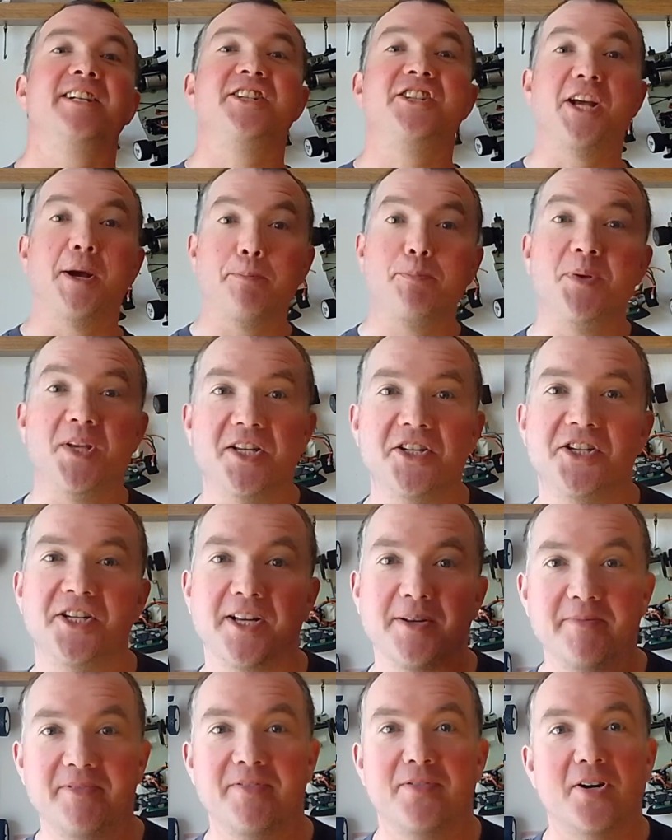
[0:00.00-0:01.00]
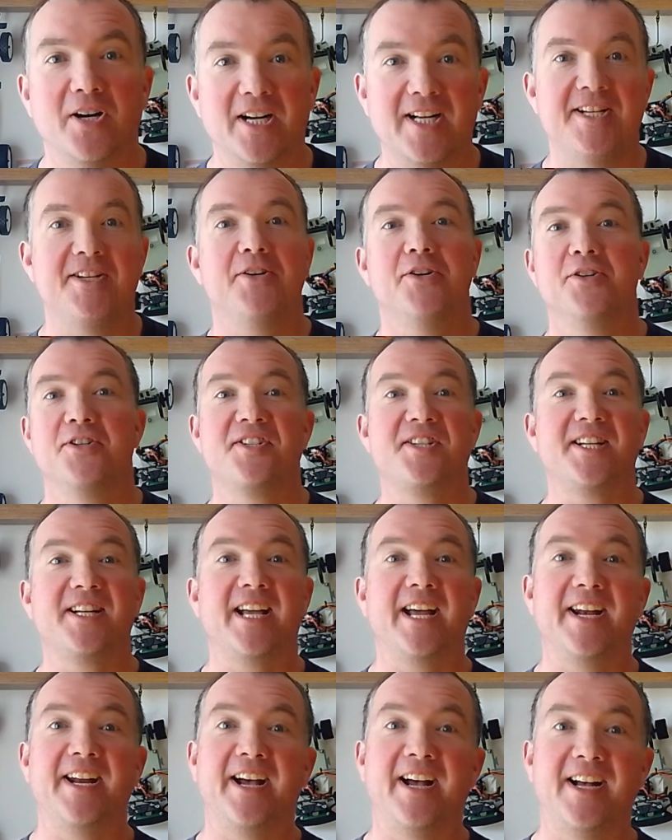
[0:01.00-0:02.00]
championship for us to
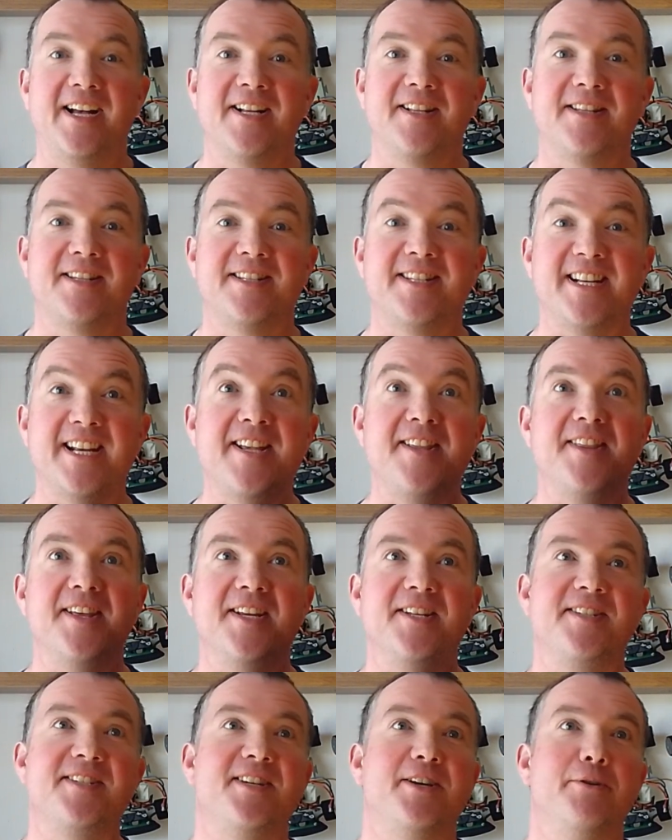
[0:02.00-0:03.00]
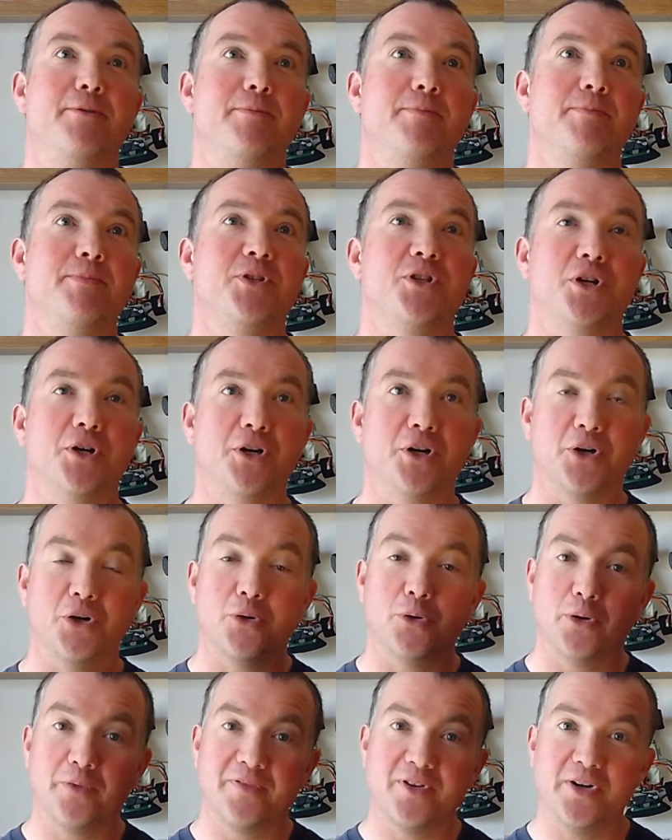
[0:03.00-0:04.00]
get our teeth into. So
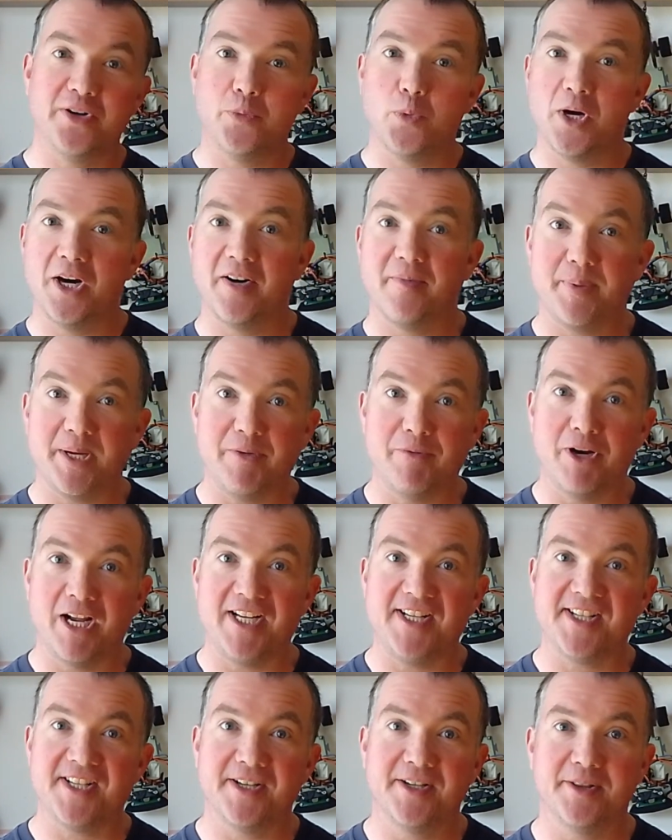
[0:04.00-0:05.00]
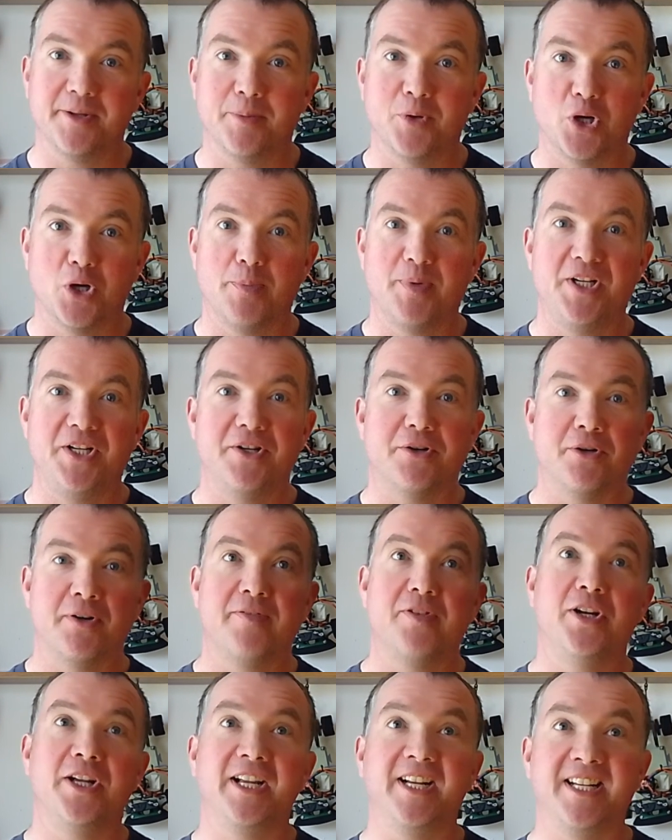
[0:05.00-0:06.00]
over where I've been racing at the moment,
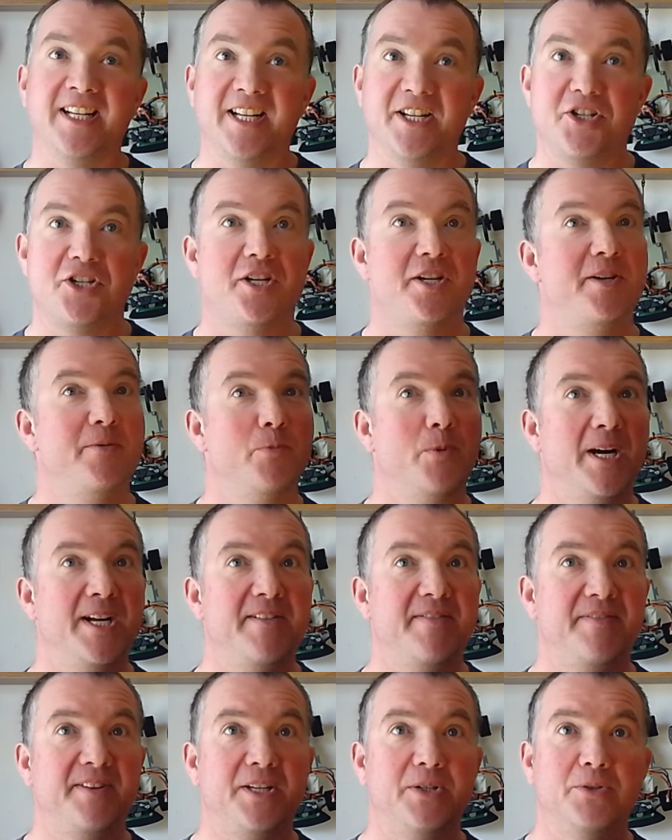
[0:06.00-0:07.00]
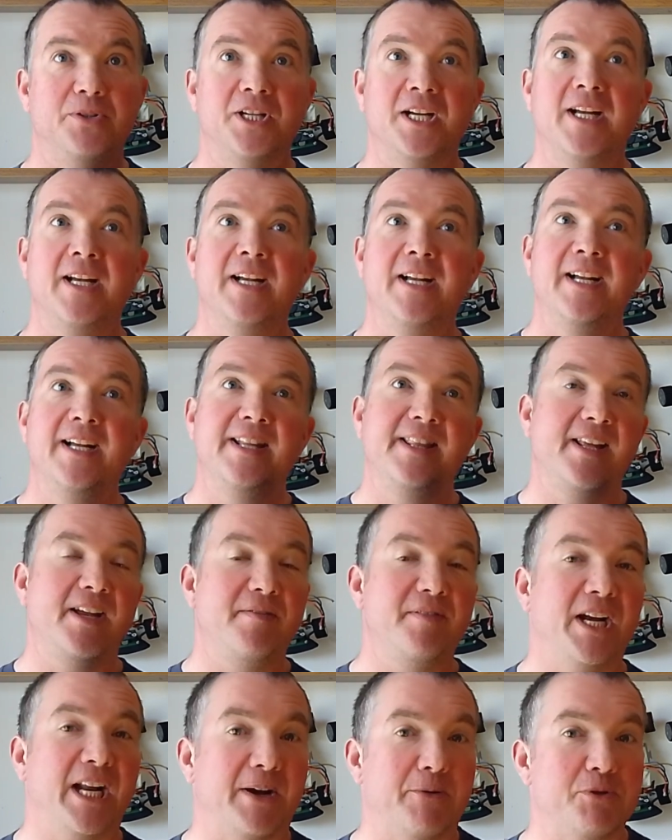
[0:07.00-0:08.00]
over at Ignition in Wakefield,
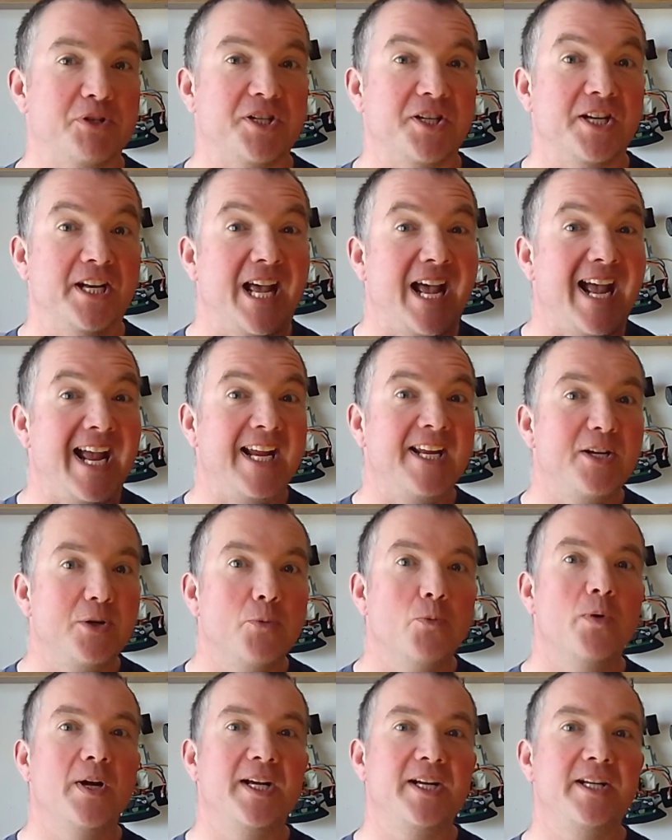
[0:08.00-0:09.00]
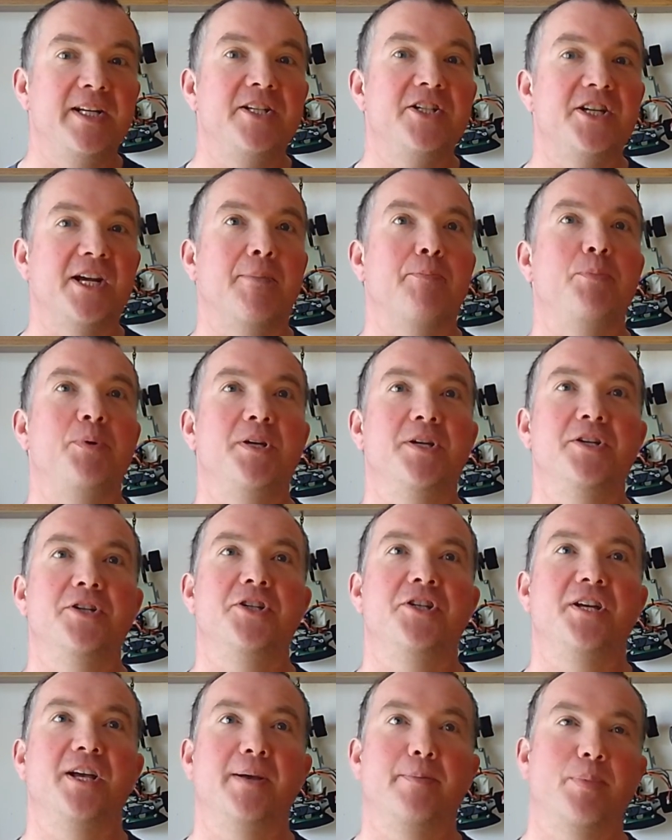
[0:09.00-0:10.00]
they've announced an 8-week
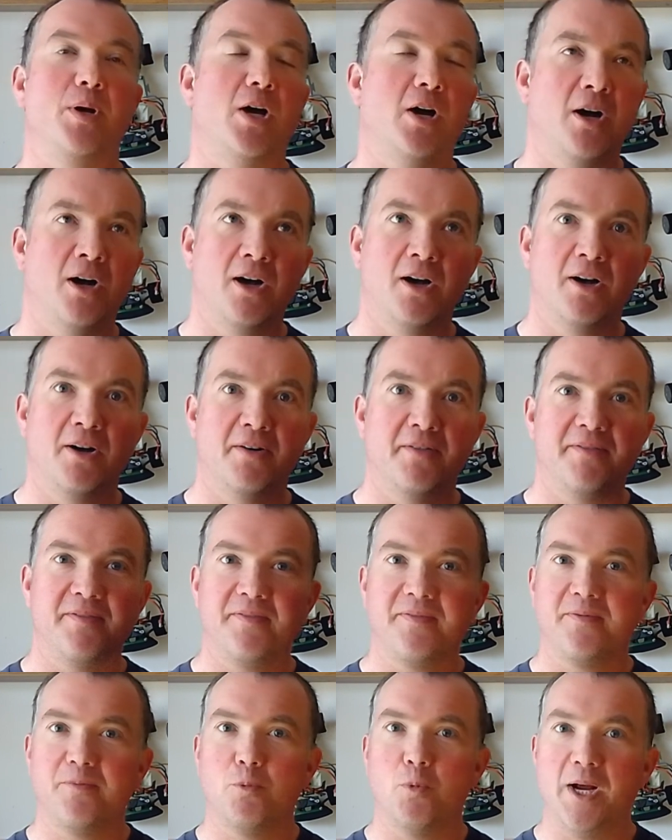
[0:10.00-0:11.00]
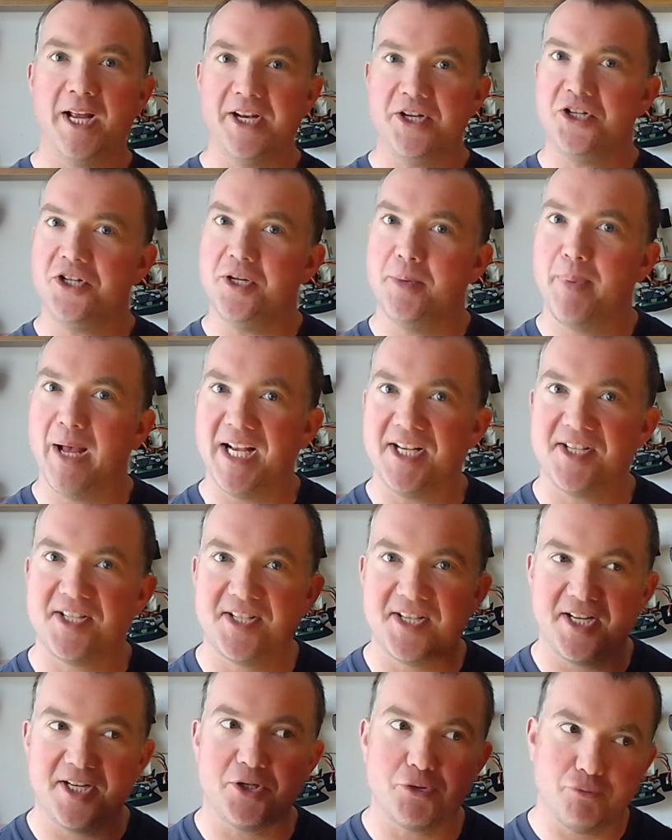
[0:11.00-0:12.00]
championship of which your best
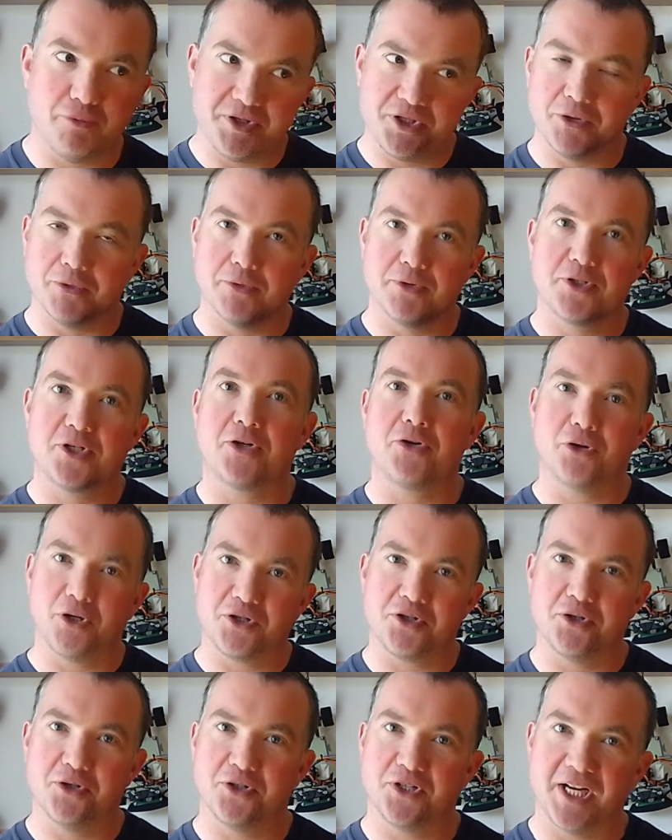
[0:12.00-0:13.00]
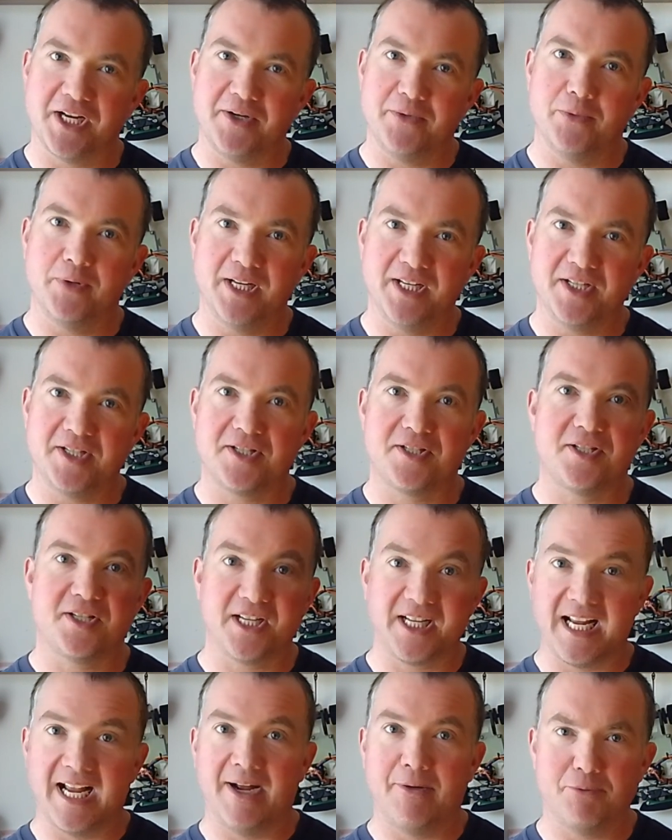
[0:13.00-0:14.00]
6 results across those 8 weeks
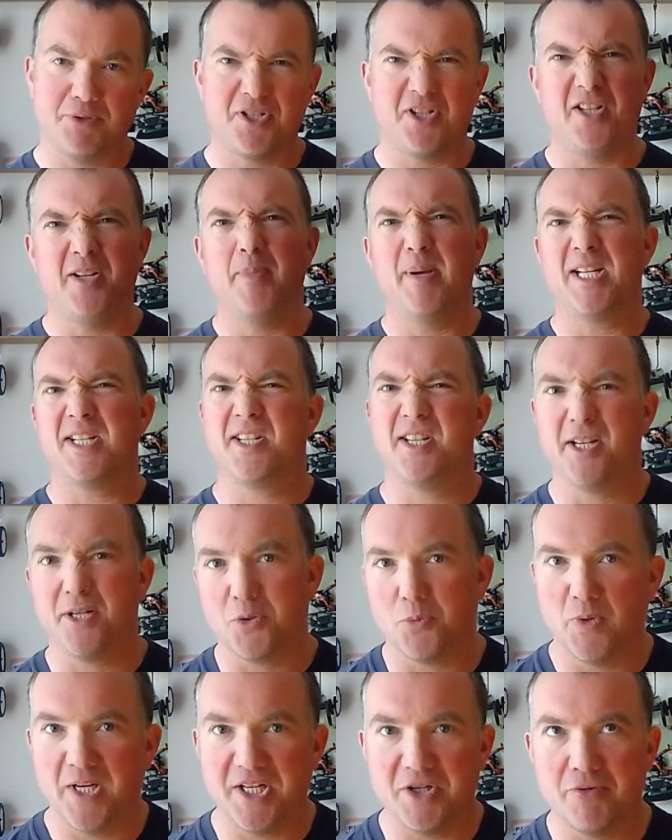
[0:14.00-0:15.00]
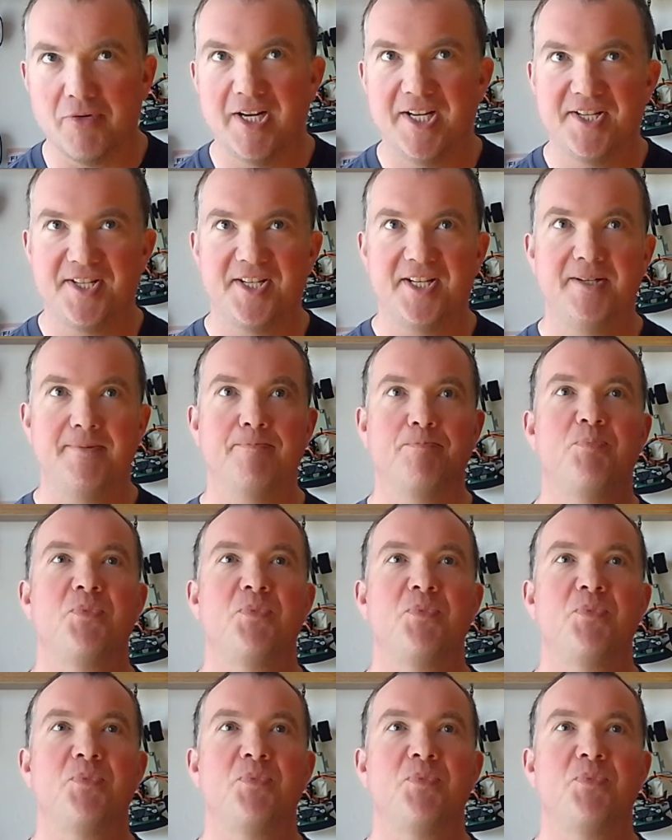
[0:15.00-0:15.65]
to count. So your best 6 weeks racing